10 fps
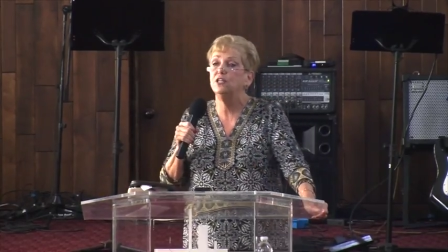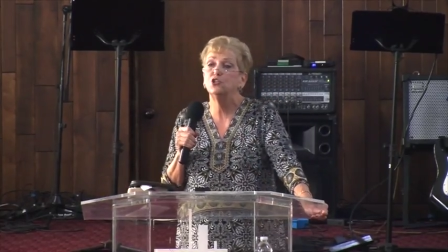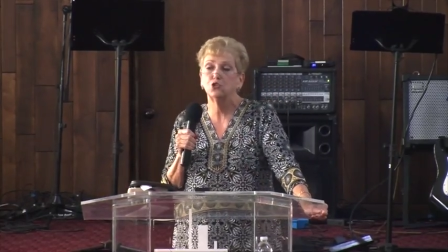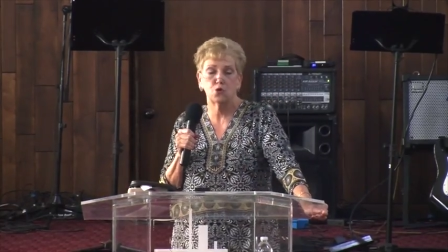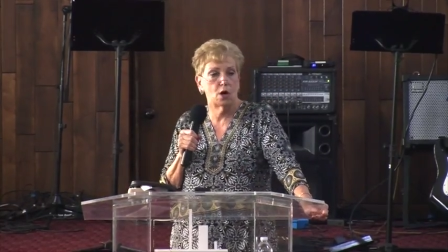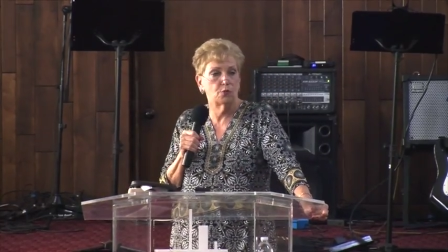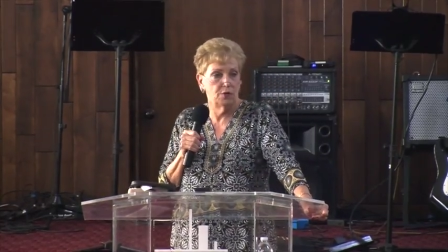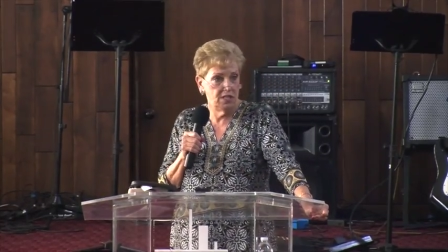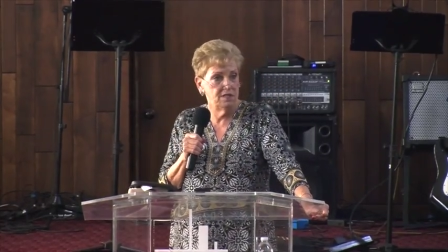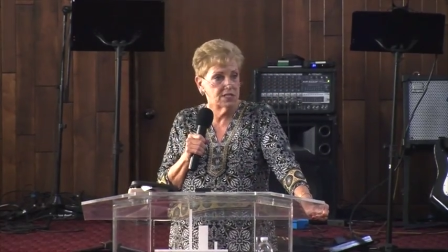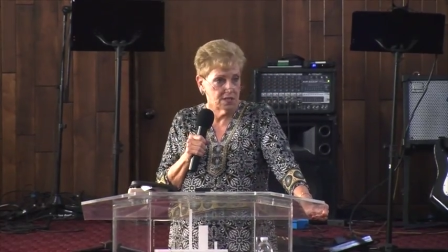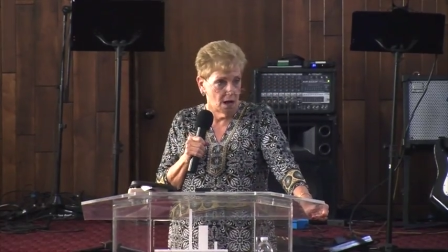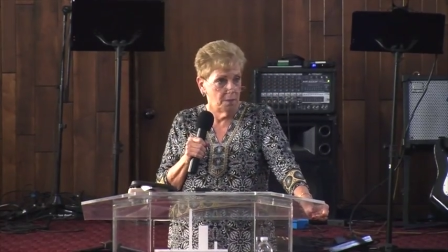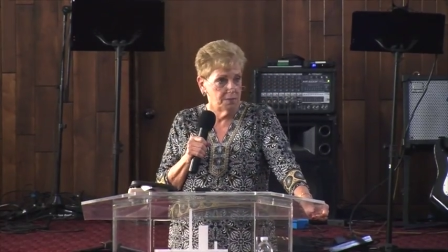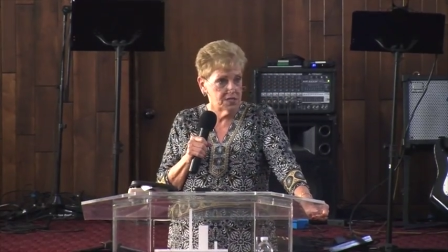in his truck reading the
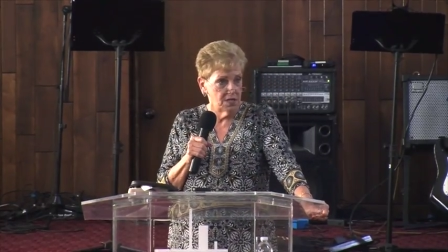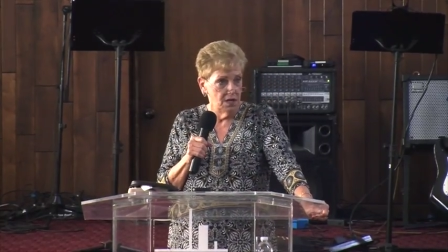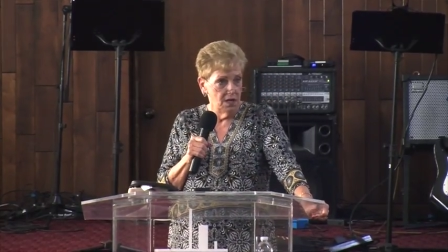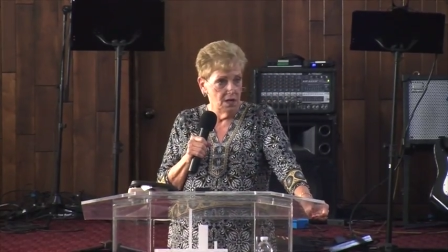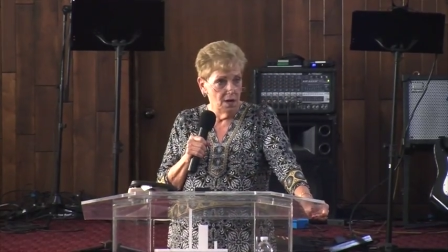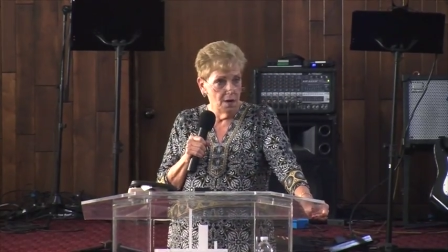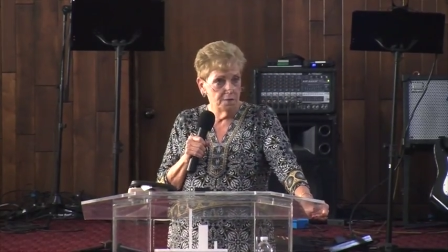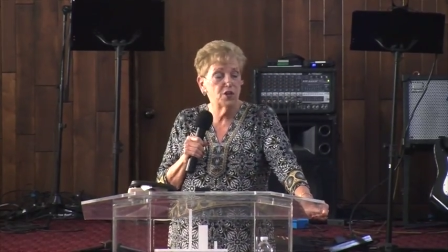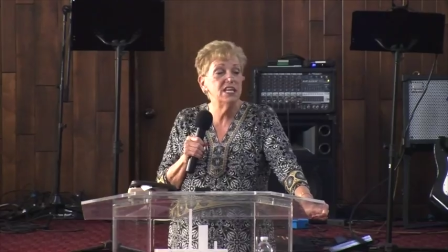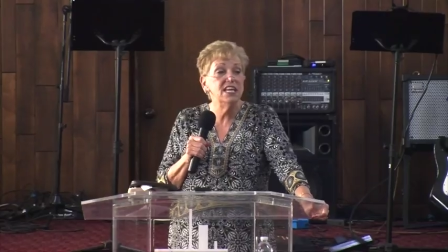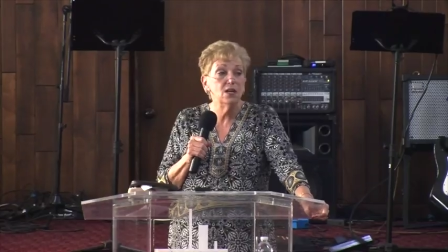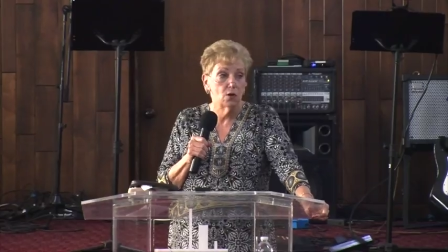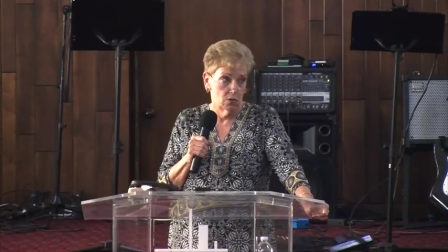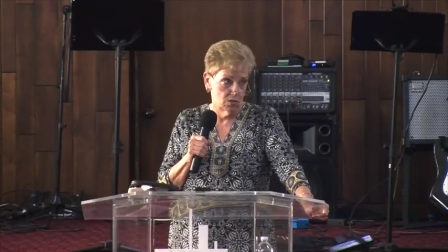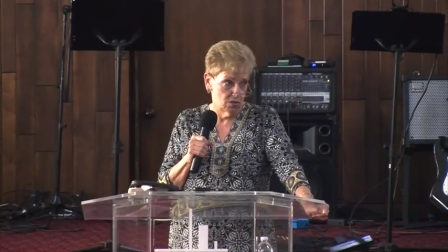Psalms for
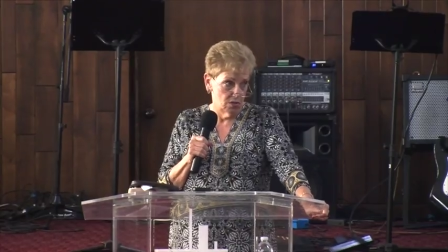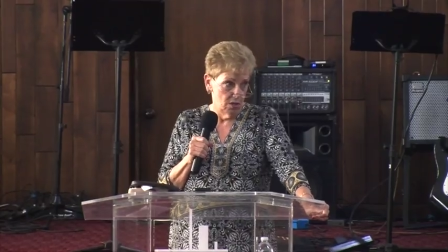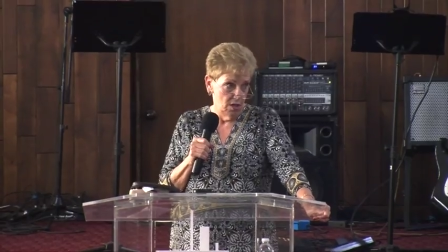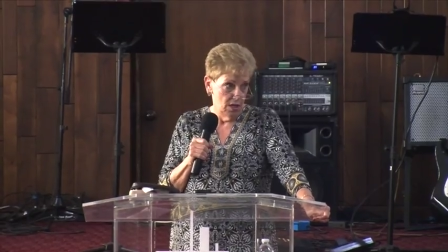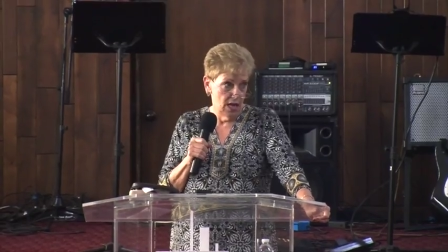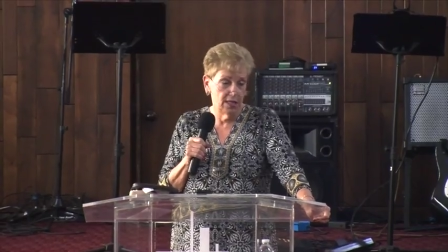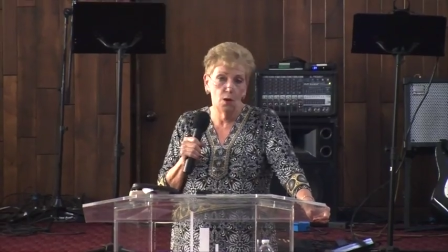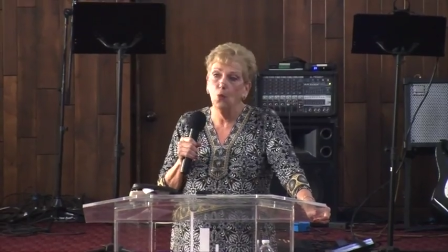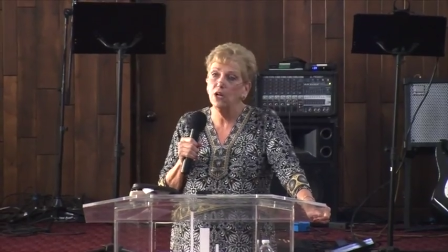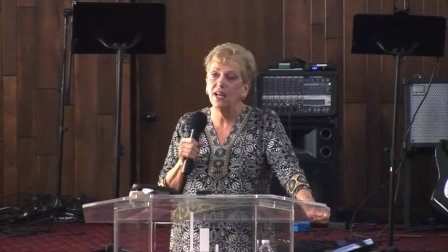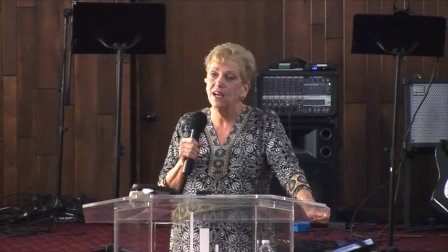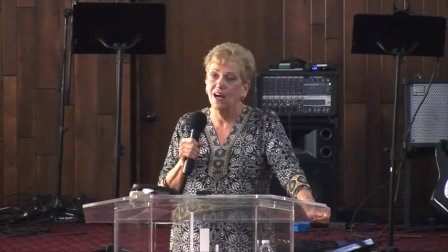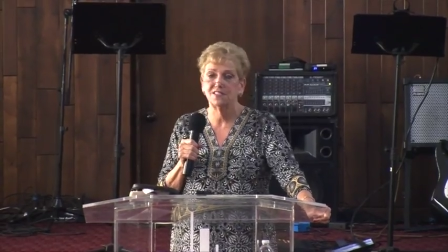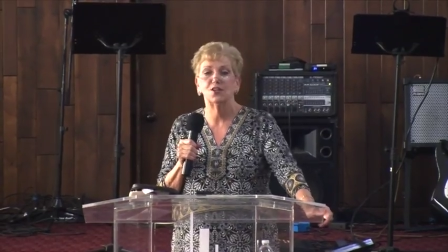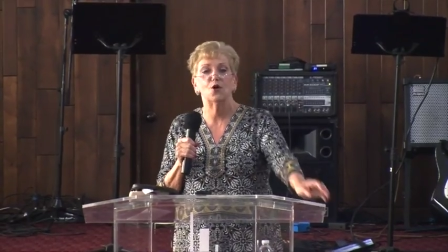years. And then one day
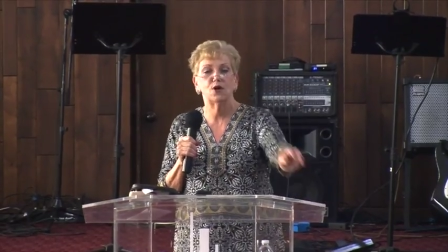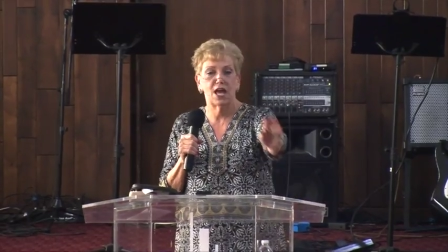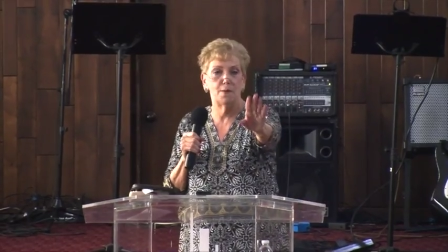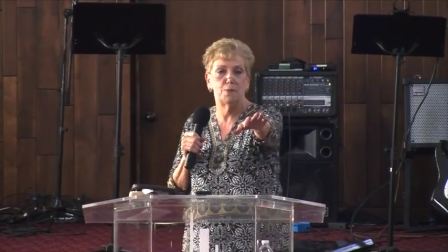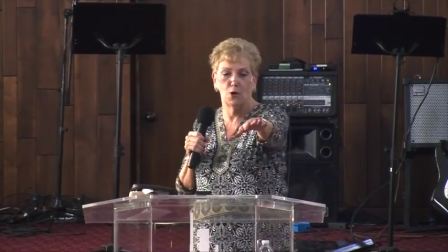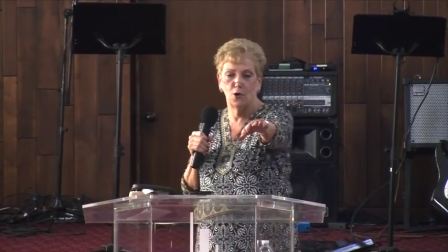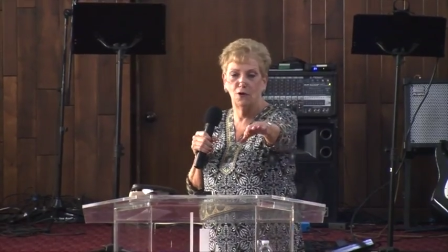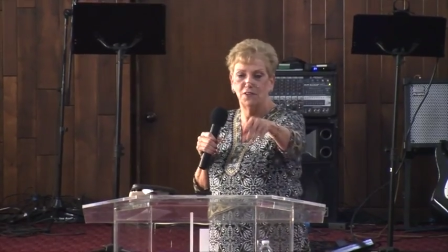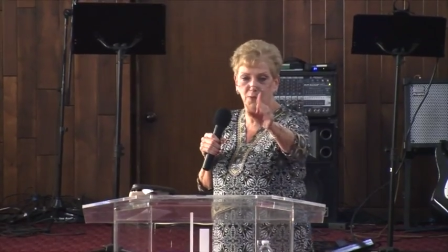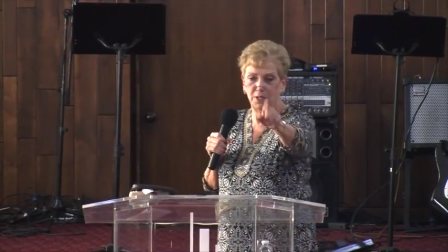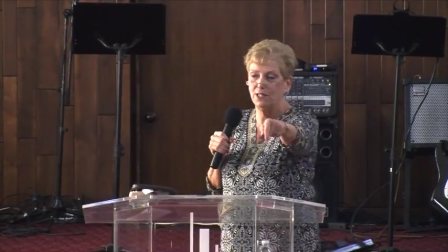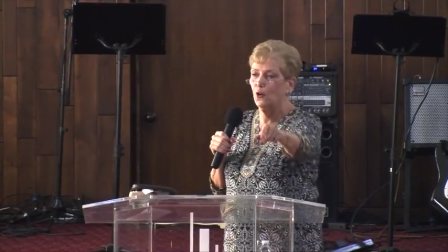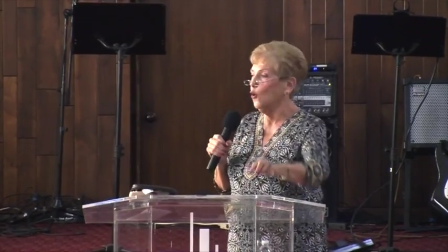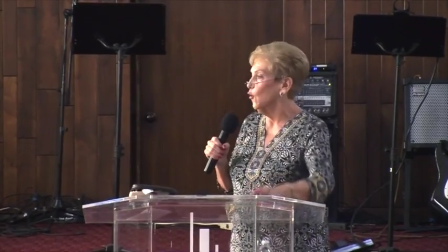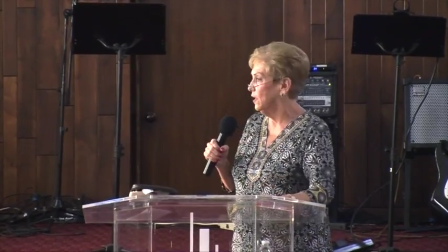God said, Okay, Pearl, you've been
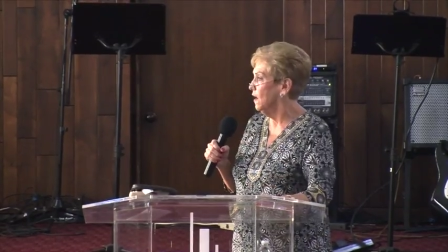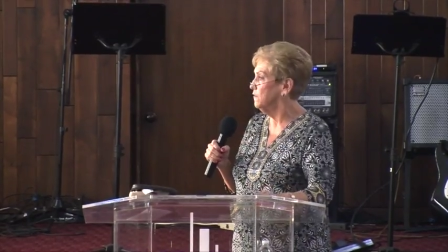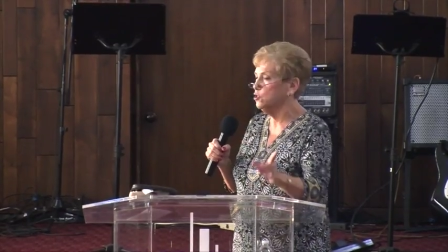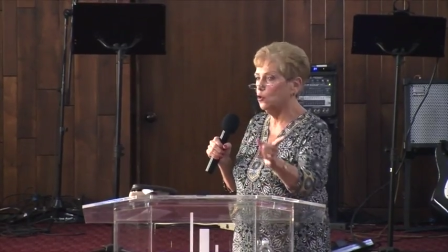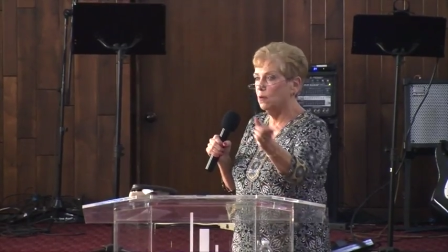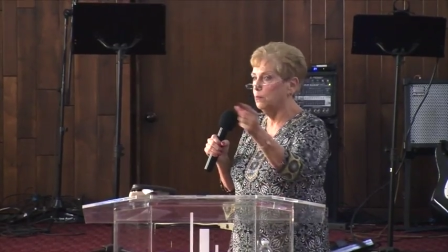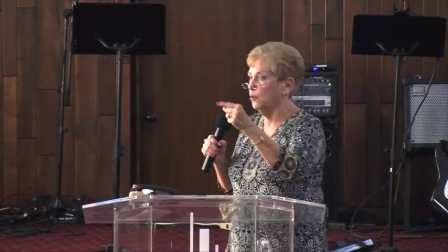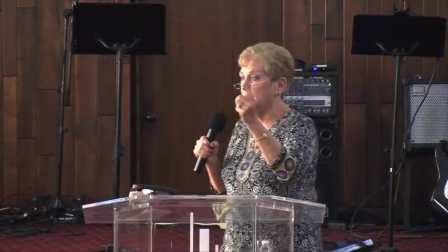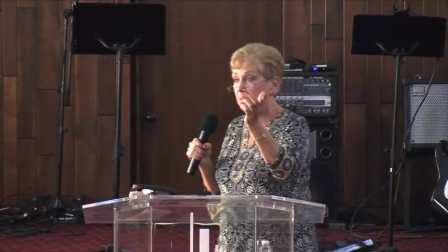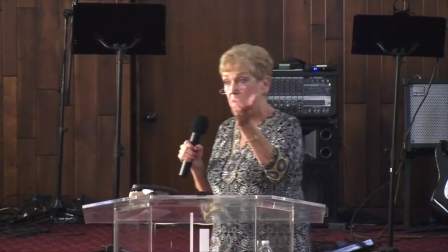there long enough and started bringing